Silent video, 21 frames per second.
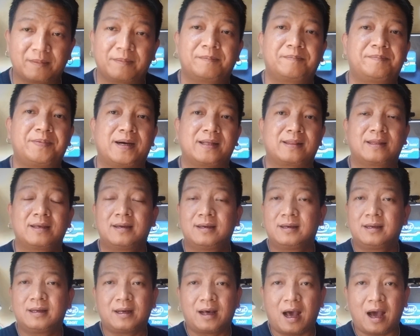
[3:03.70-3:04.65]
but
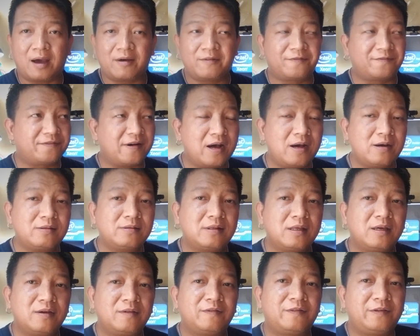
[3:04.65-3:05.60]
I found
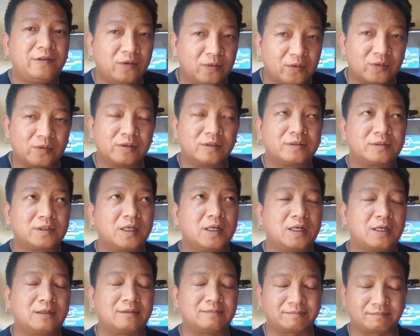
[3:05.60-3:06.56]
a few
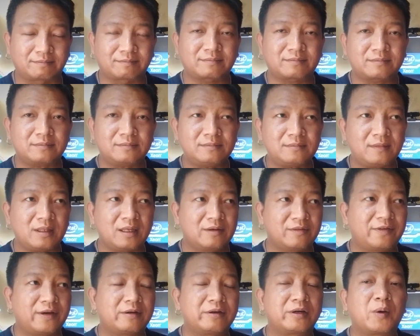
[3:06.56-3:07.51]
a
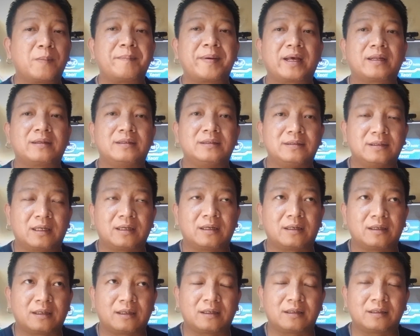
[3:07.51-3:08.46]
very compelling
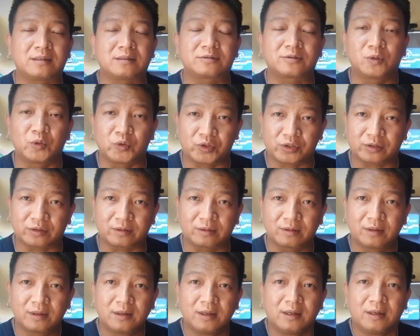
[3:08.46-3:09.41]
solution.
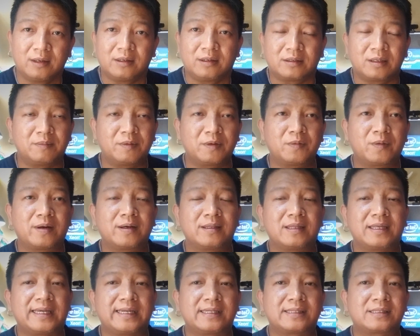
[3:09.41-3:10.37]
Number
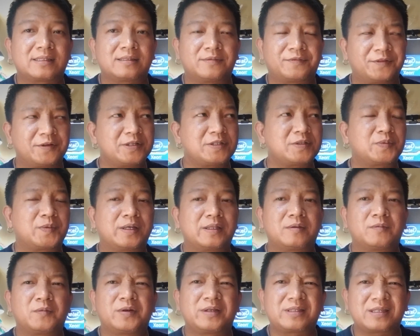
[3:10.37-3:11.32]
one is the first
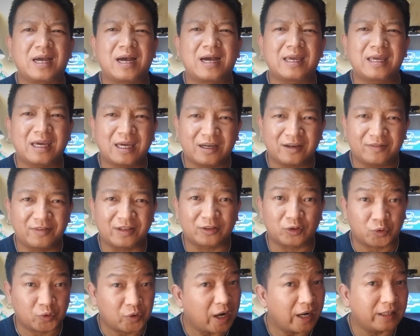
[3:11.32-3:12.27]
one, which I haven't
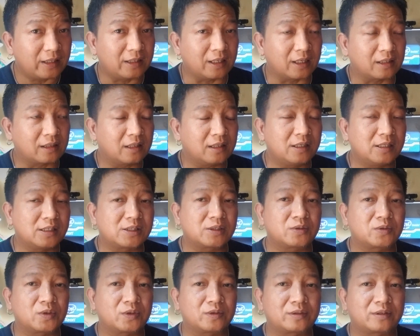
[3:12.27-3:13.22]
tried yet, is
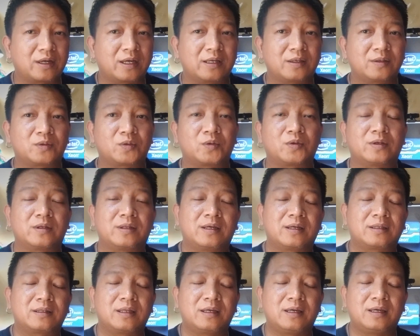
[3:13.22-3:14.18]
trying to
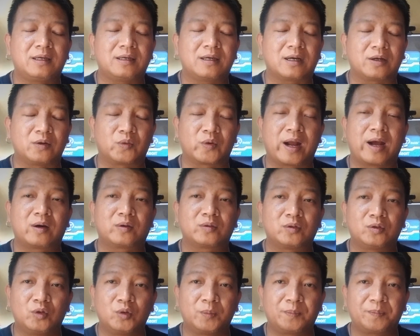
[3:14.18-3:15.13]
connect a
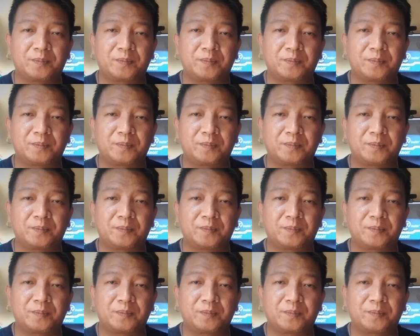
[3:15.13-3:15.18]
ground loop